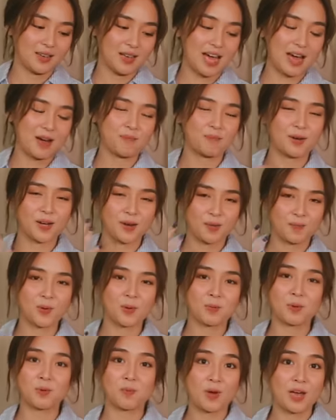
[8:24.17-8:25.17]
habang
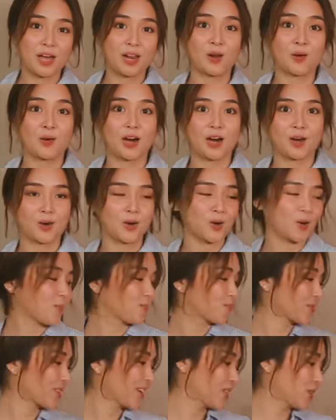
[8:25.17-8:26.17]
bumubelo ako
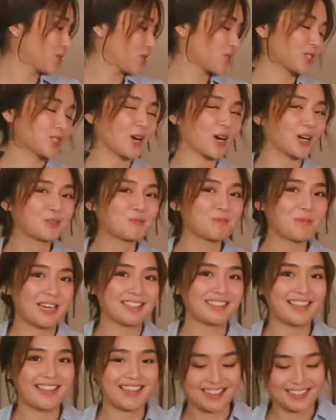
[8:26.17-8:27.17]
to start my
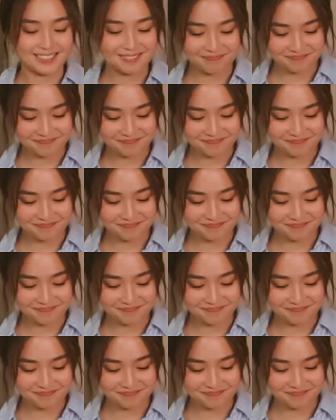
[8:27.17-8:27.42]
day.